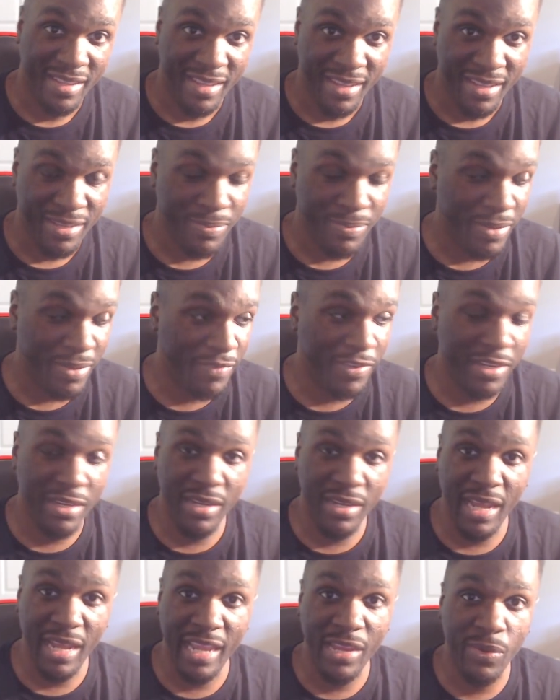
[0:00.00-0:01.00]
this motherfucker
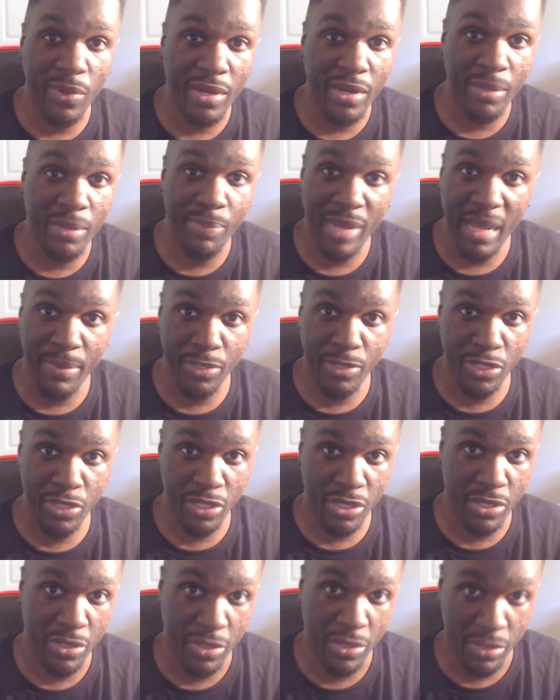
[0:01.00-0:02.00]
look like he work at Papa
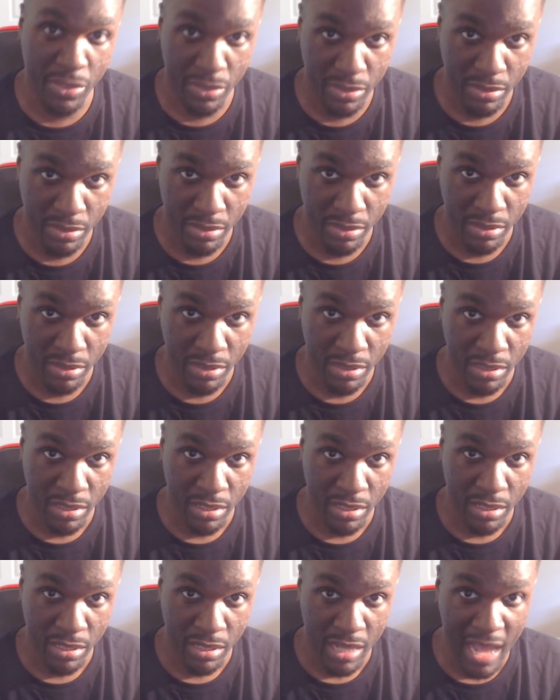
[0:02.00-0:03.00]
John's.
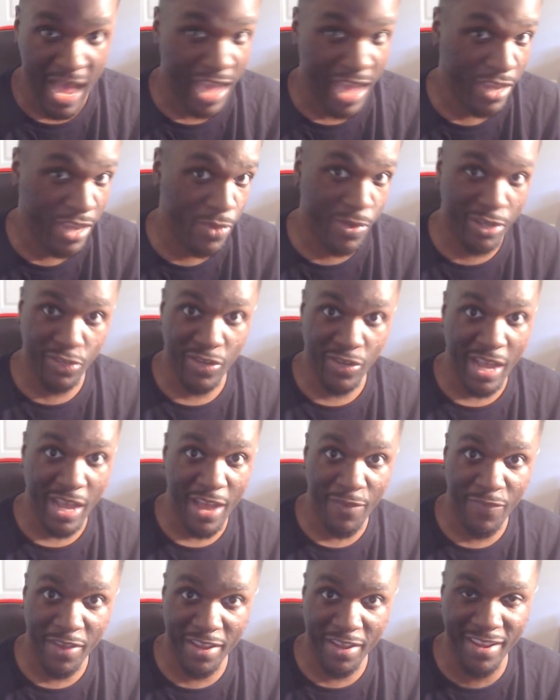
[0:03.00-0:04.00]
How, you want to try
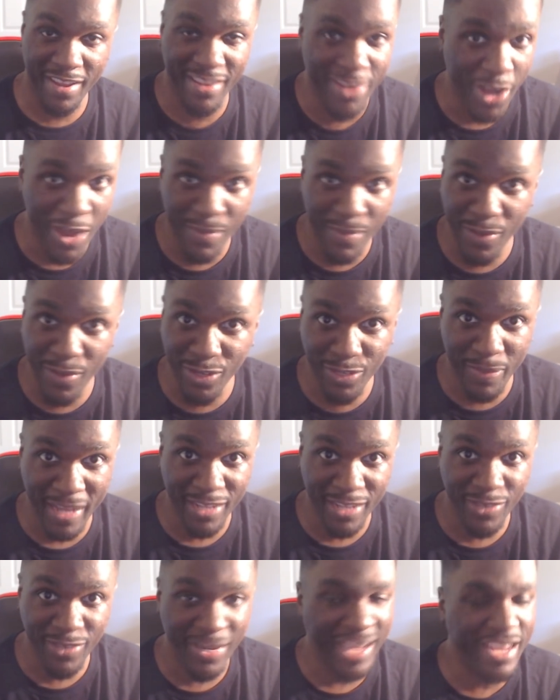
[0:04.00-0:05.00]
a fucking combo
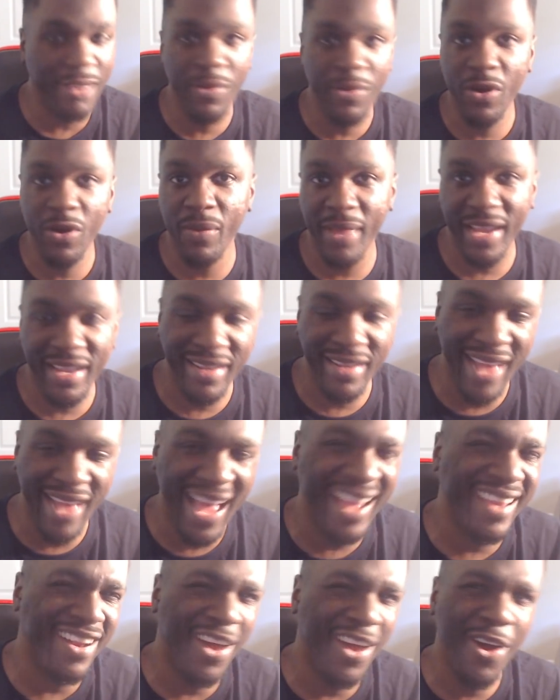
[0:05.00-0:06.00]
special? Like, come on, man,
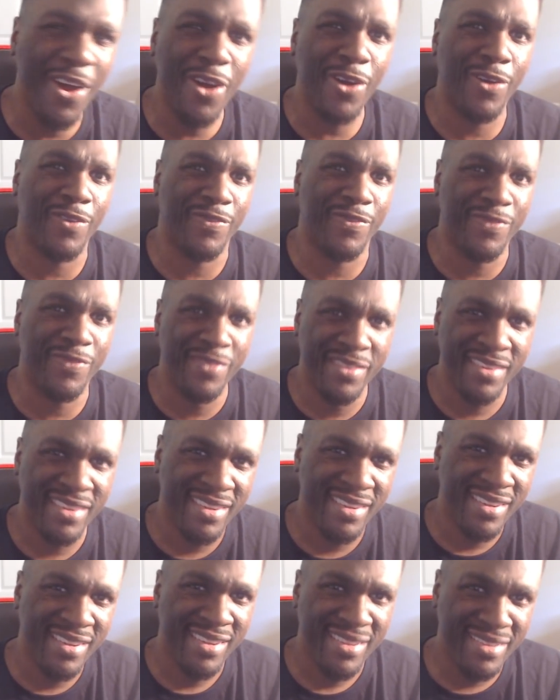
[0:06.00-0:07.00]
knock it off.
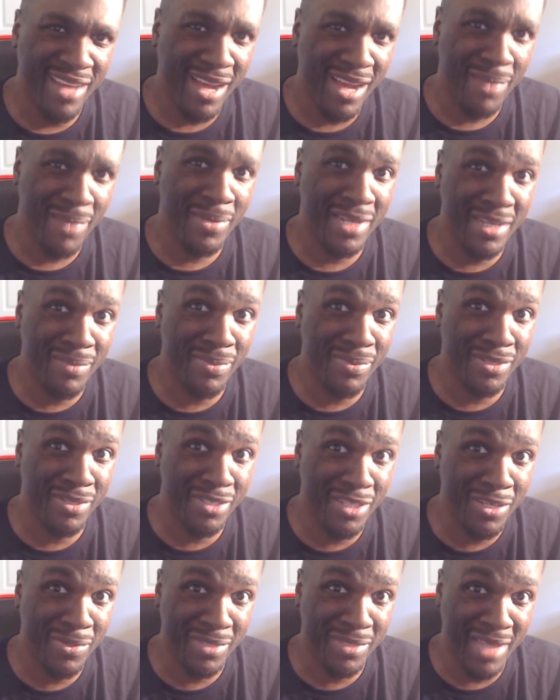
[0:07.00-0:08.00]
Dominic
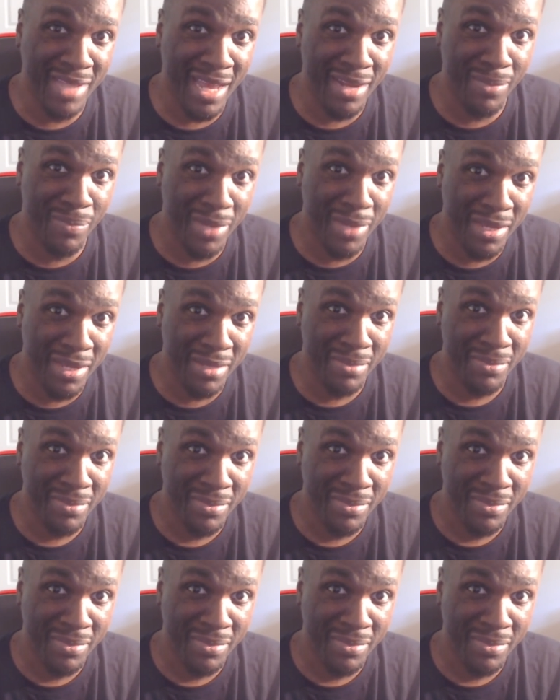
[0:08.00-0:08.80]
Brazil is not a bum.